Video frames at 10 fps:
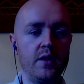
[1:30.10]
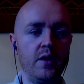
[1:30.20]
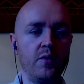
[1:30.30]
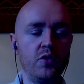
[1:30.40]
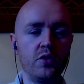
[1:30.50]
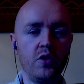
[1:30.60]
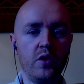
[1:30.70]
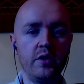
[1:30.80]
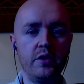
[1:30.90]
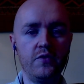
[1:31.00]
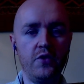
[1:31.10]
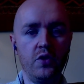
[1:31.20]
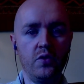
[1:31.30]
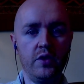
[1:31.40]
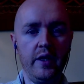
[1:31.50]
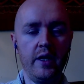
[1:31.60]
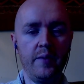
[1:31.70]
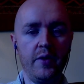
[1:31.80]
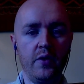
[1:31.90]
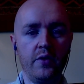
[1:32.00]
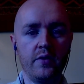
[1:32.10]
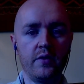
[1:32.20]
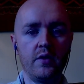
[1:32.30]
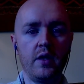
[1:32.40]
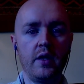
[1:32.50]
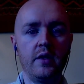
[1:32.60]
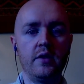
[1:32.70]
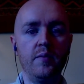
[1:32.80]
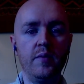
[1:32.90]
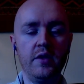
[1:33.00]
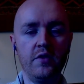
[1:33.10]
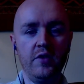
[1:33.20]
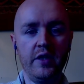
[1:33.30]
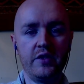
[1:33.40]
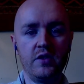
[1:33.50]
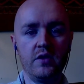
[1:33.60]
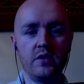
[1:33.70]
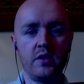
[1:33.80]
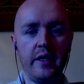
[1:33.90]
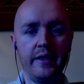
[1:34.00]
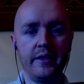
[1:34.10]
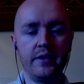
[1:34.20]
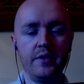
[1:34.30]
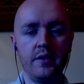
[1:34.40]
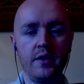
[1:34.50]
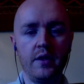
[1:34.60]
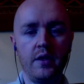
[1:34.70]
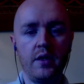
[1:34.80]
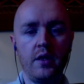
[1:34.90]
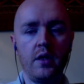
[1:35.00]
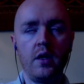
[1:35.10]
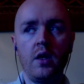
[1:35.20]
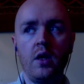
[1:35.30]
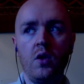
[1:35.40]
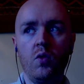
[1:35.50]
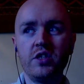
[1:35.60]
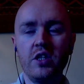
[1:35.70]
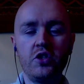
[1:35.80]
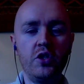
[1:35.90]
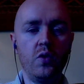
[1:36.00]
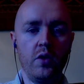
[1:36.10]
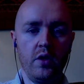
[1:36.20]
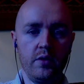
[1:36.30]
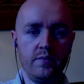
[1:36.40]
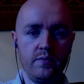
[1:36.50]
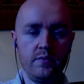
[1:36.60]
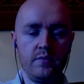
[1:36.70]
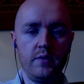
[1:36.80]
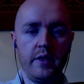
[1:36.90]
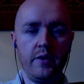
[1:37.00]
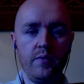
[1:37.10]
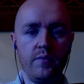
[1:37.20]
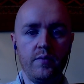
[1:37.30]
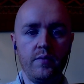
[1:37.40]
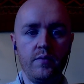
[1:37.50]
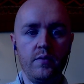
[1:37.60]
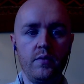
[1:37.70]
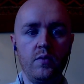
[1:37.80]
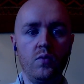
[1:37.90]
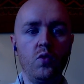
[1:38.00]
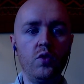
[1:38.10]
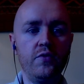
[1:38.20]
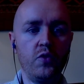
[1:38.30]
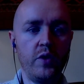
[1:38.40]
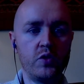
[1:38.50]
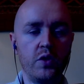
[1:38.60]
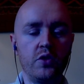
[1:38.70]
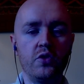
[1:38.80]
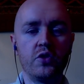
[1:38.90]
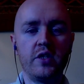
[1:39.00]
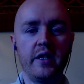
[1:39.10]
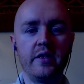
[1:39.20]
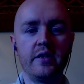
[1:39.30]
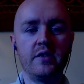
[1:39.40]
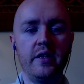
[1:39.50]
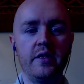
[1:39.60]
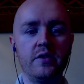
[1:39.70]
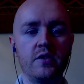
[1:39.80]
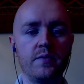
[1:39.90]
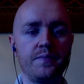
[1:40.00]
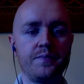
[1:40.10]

Now I'm going to talk in this video today about the myth of laziness and what's actually going on. Now one of the ways we can understand this is